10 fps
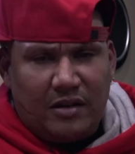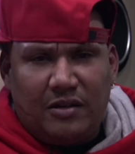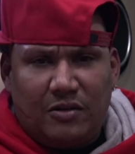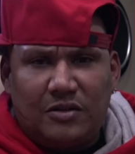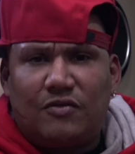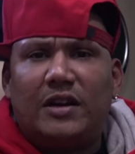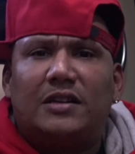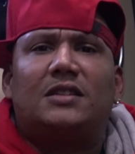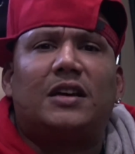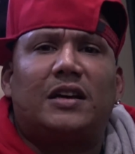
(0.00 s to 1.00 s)
you know, is
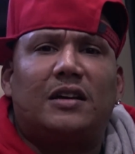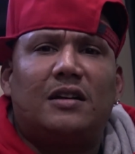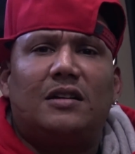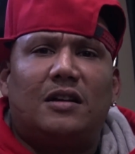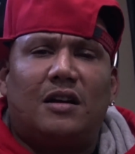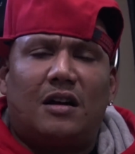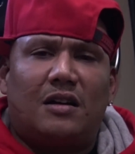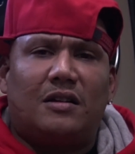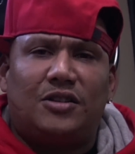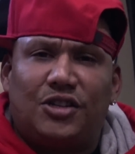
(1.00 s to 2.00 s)
ready to take
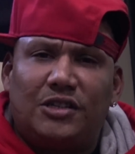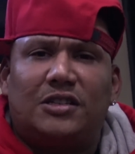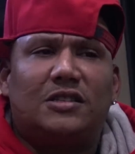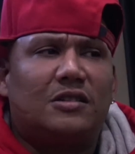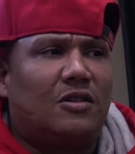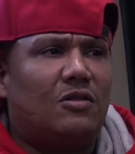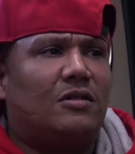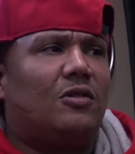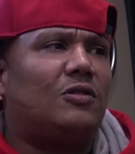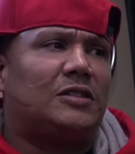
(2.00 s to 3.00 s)
Jesus
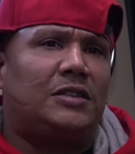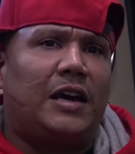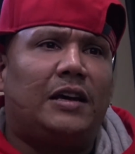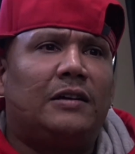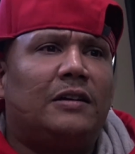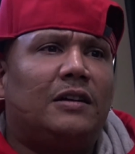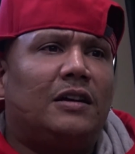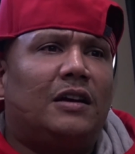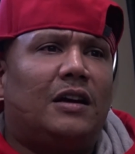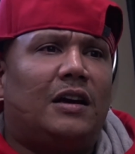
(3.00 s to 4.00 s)
on today.
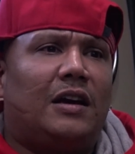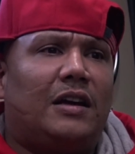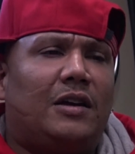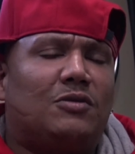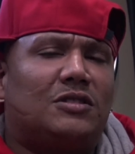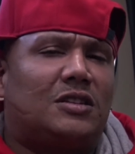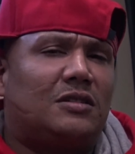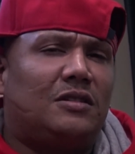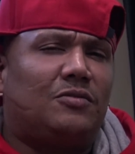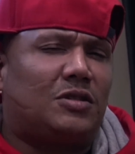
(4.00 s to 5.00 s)
And it
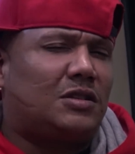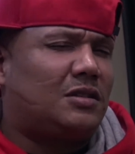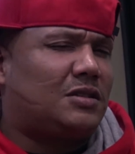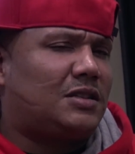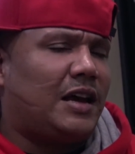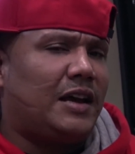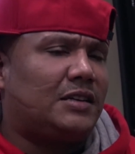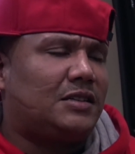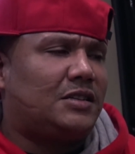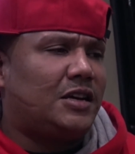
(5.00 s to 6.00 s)
was a slight
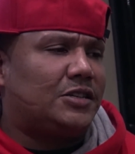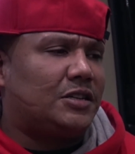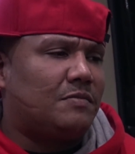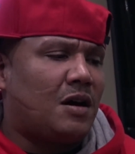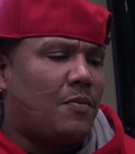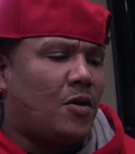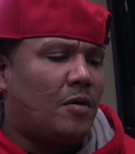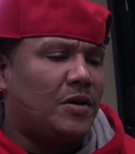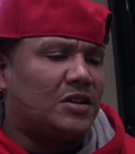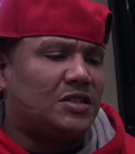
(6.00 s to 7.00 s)
hesitation in my
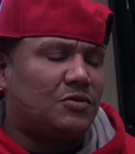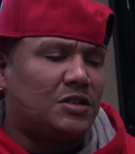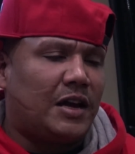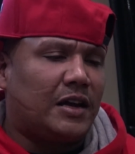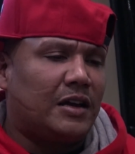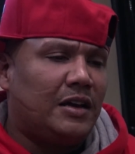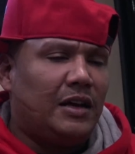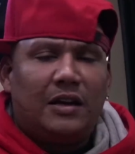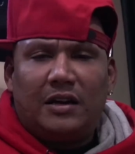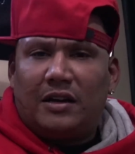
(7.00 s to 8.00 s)
part, because it was like
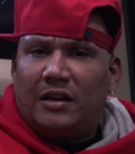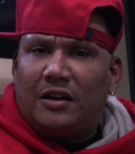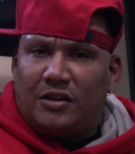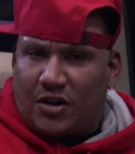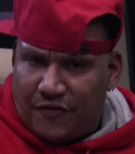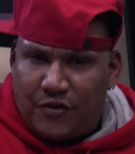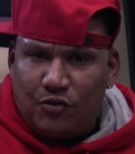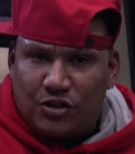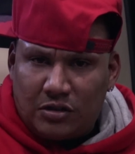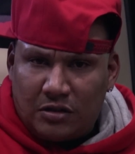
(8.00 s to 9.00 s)
the
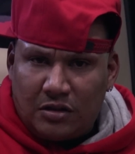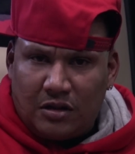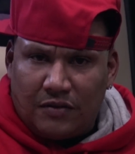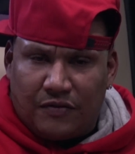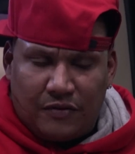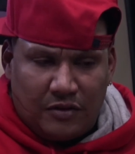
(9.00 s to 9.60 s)
confusion of